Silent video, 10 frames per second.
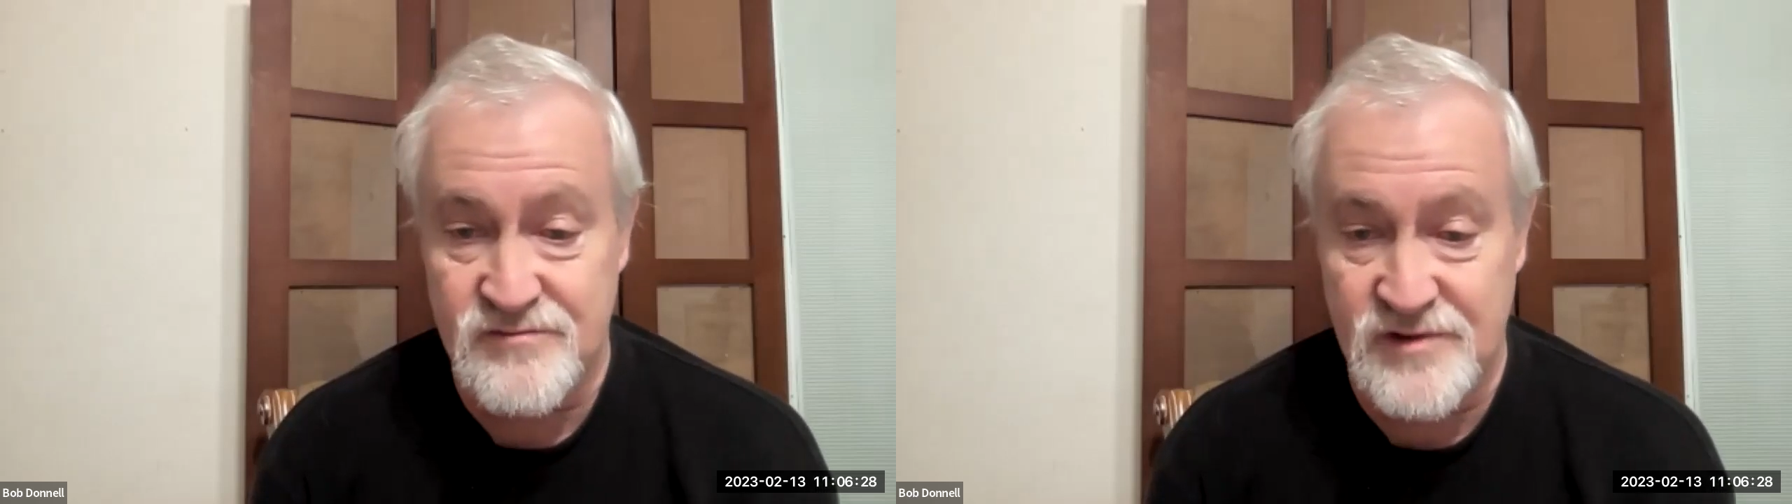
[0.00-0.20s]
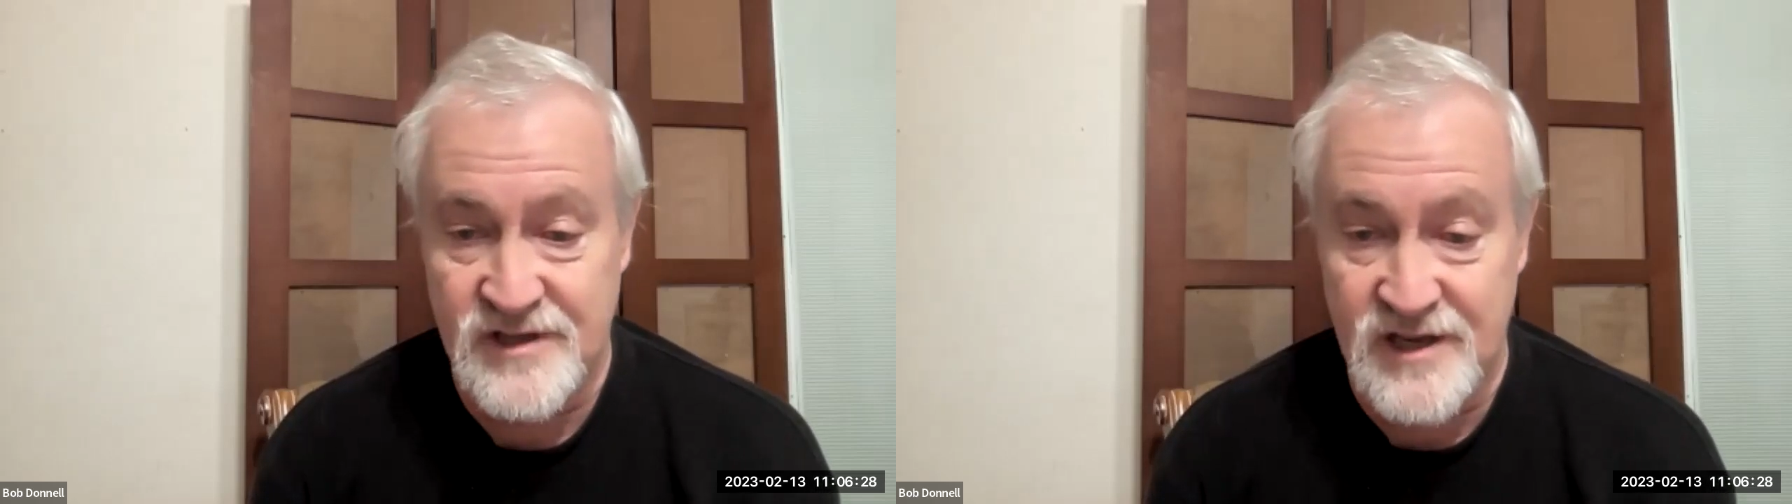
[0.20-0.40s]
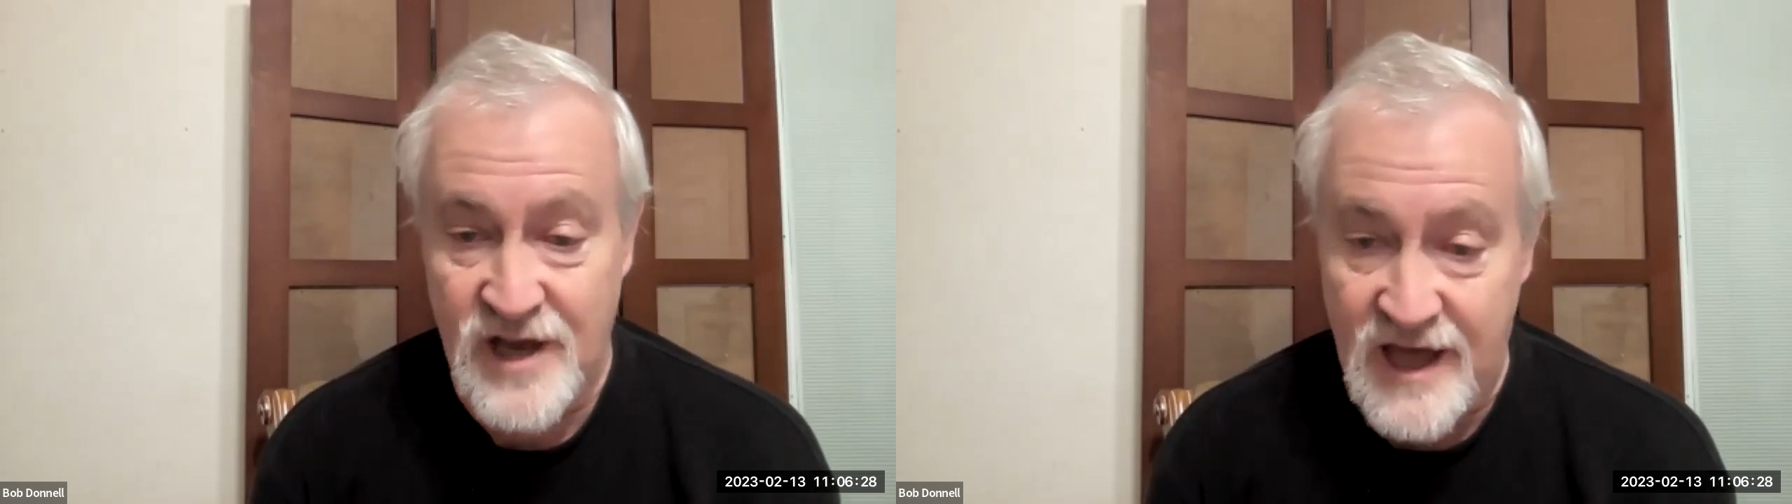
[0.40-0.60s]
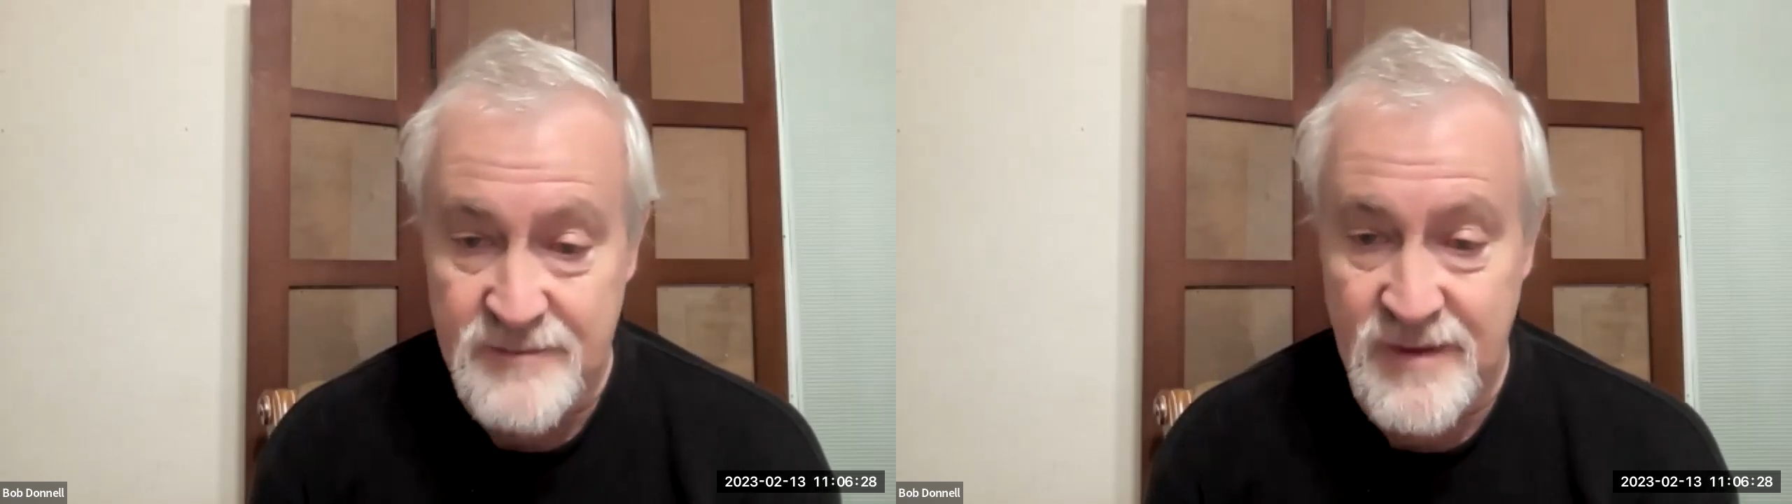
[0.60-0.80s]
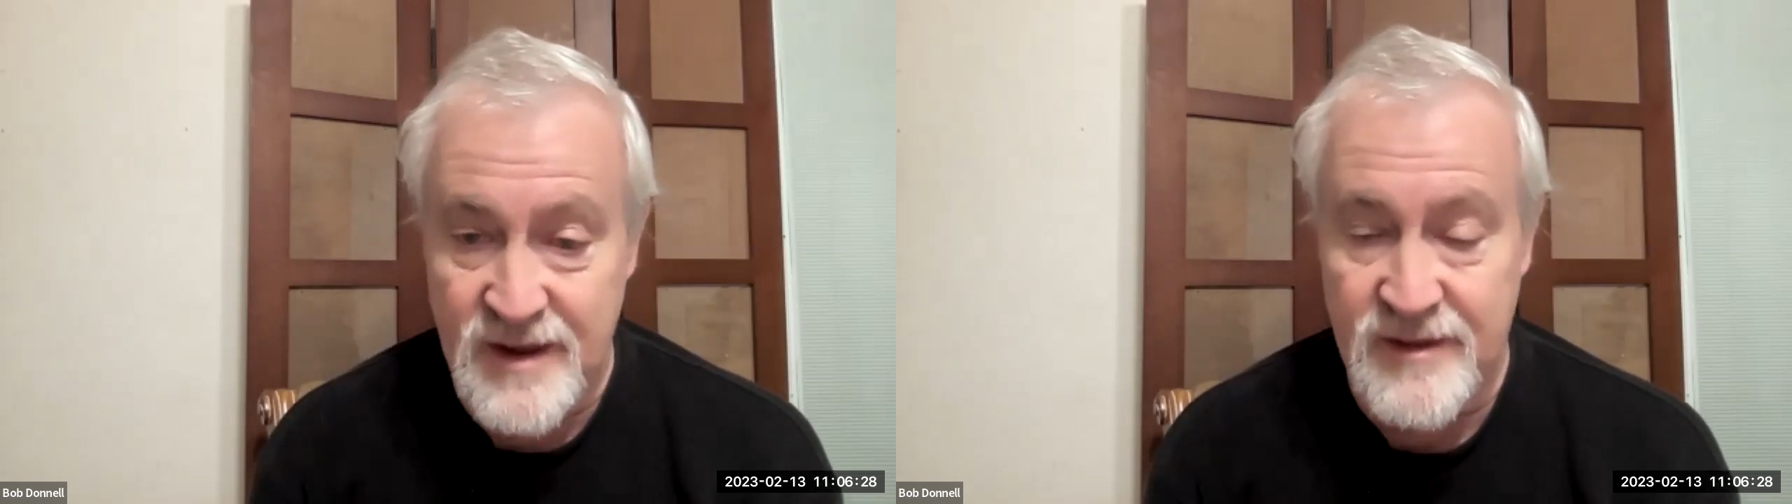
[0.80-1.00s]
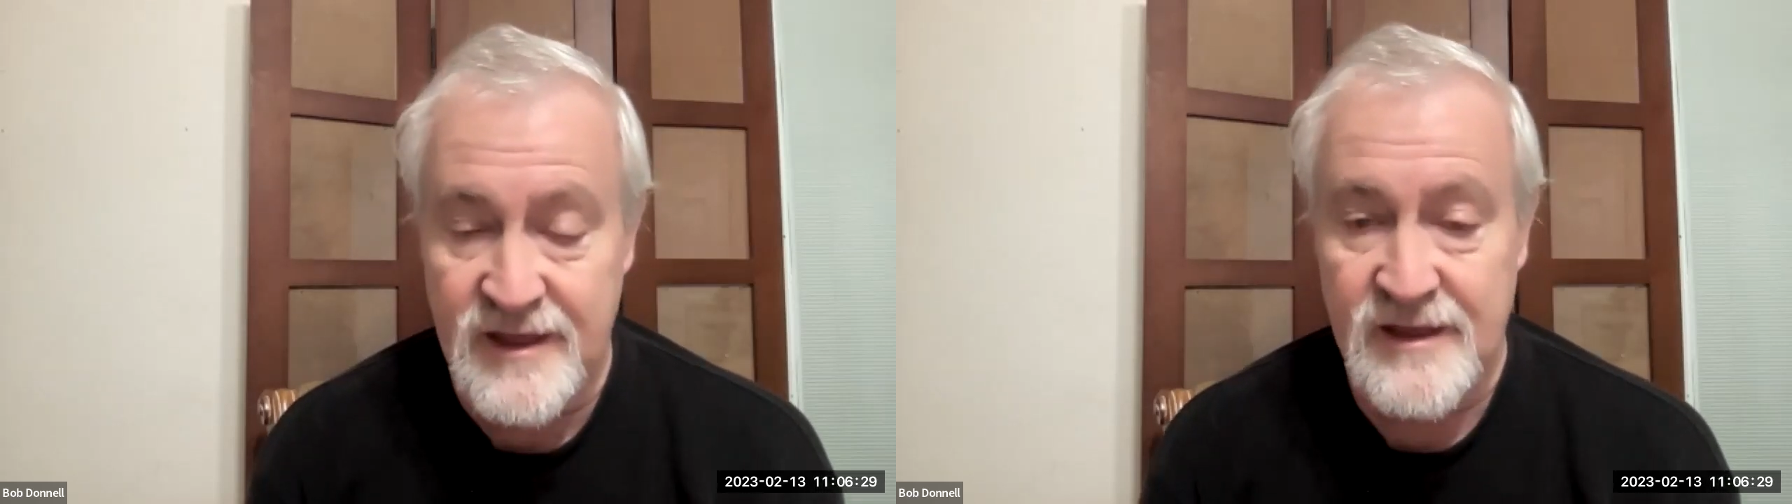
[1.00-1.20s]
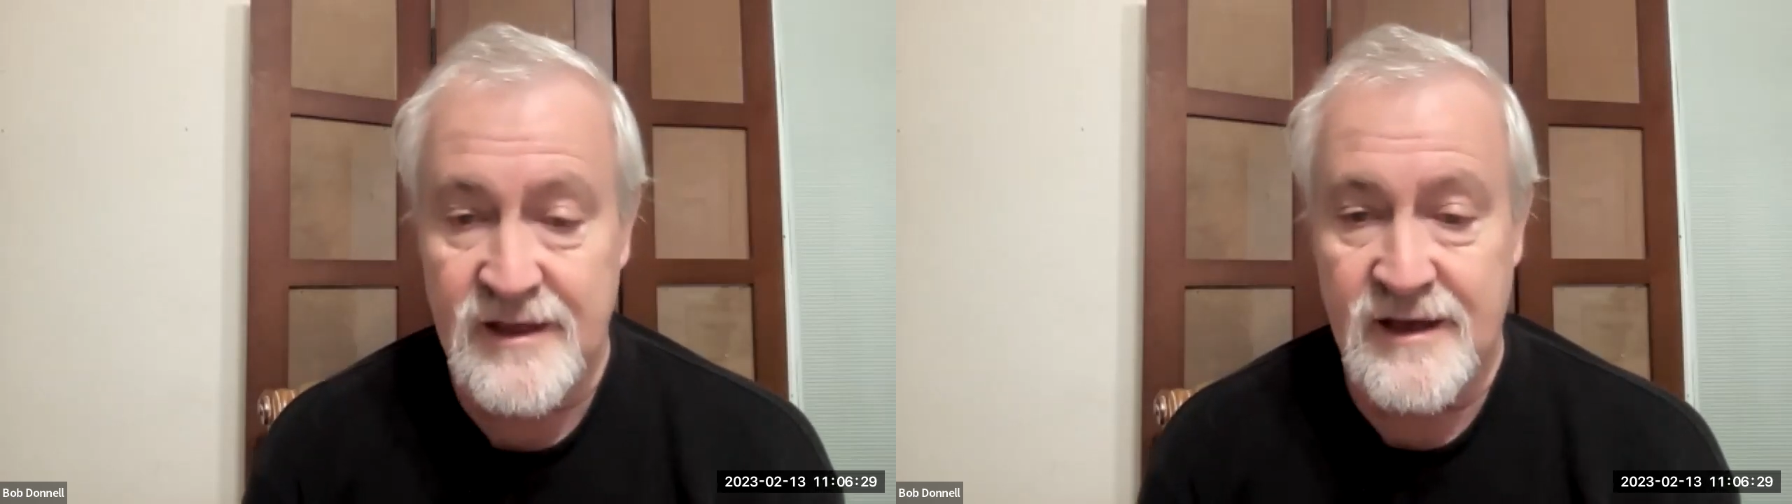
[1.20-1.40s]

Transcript: really not maybe